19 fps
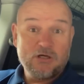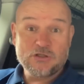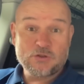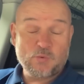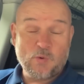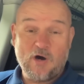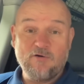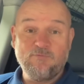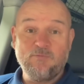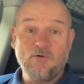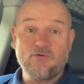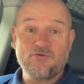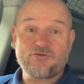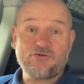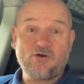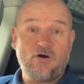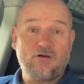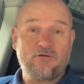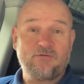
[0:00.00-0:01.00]
12
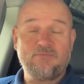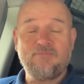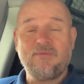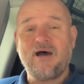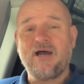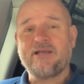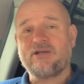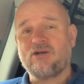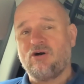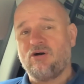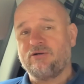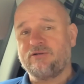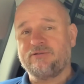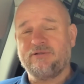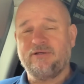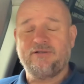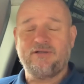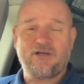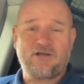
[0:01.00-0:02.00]
months on, my God,
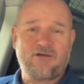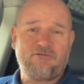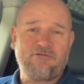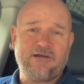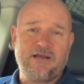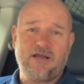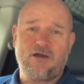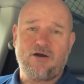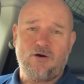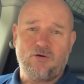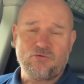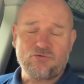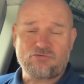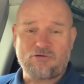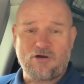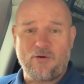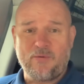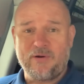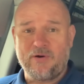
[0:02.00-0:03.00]
the green gold's
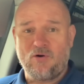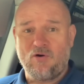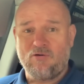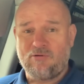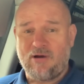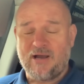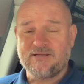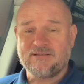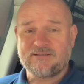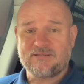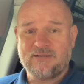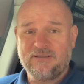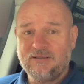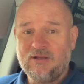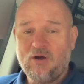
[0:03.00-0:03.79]
growing all right.